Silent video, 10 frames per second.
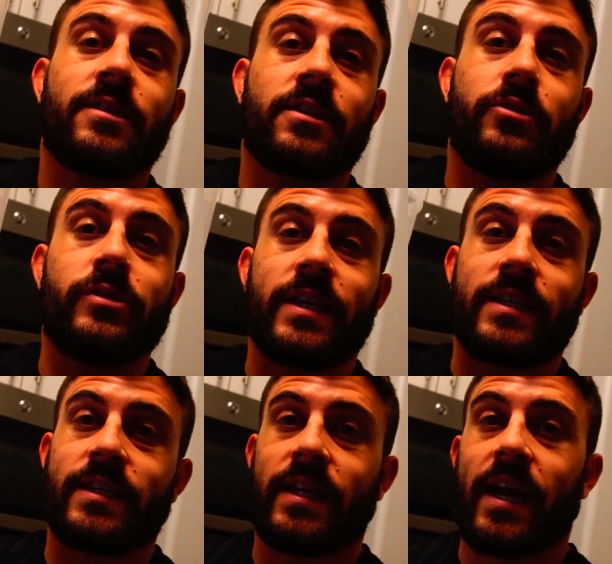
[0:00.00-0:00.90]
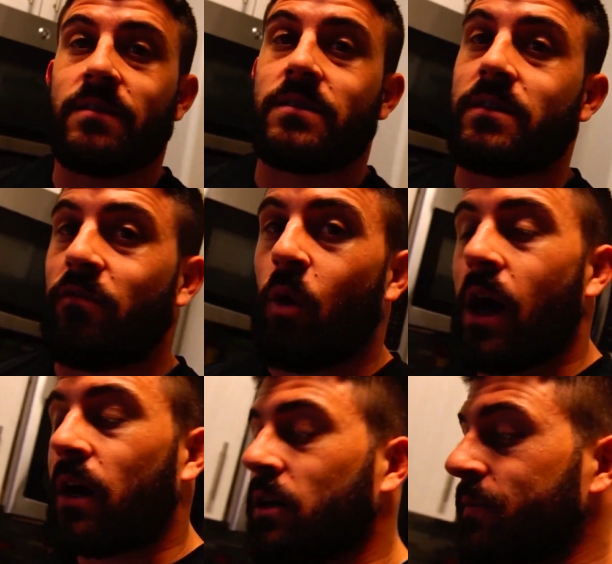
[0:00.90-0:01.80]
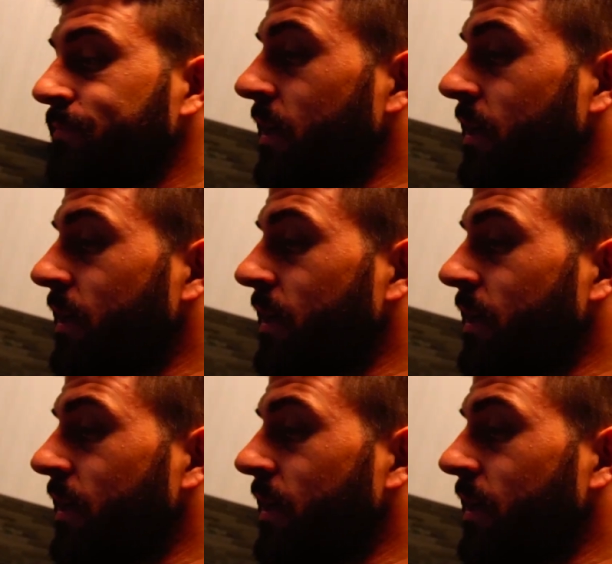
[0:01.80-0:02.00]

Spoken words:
Just going to do 16 ounces of water,